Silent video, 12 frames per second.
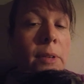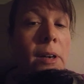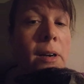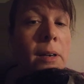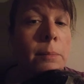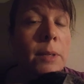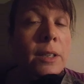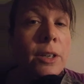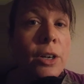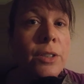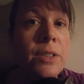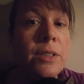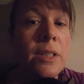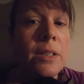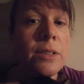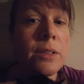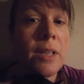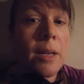a
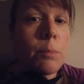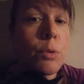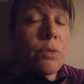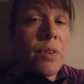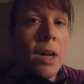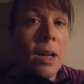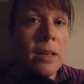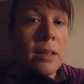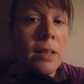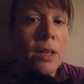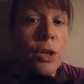narcissist and move on.